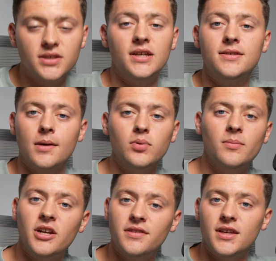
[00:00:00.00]
He's
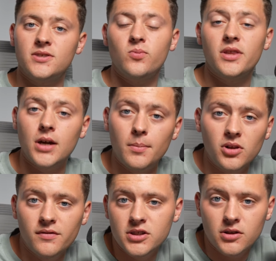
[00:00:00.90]
implemented this with a couple
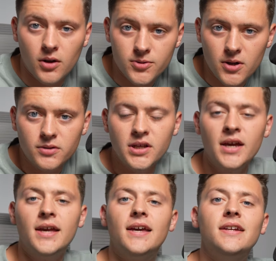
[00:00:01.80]
of his closers,
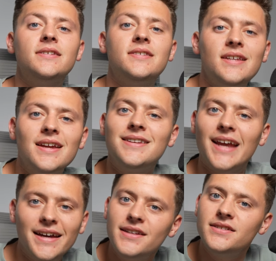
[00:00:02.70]
and he's seen a
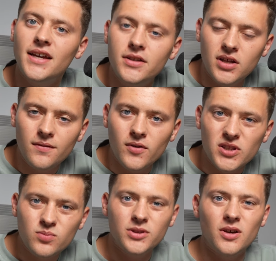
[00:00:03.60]
night and day
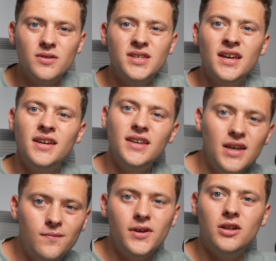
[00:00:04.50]
difference with those
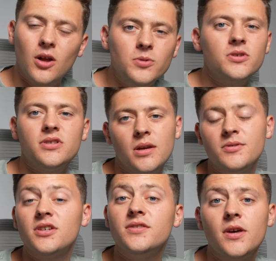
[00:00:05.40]
iffy closers that he
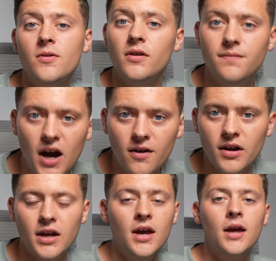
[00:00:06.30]
was considering
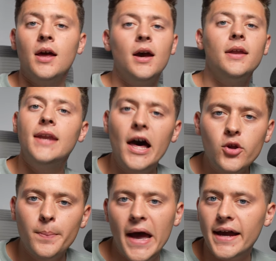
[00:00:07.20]
firing. Now
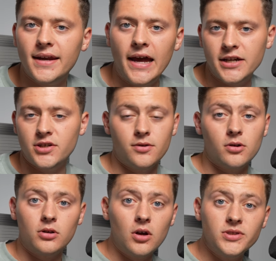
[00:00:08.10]
they're back in action. They're
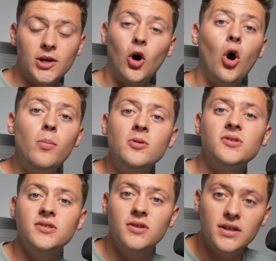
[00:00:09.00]
closing almost
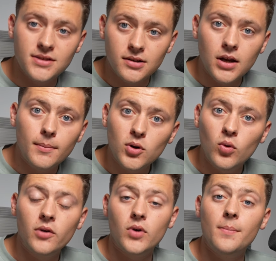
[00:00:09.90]
as good as the number
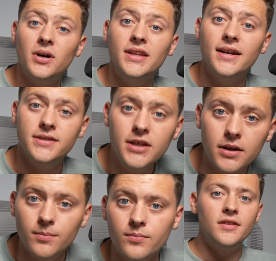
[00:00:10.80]
1 rep on that team.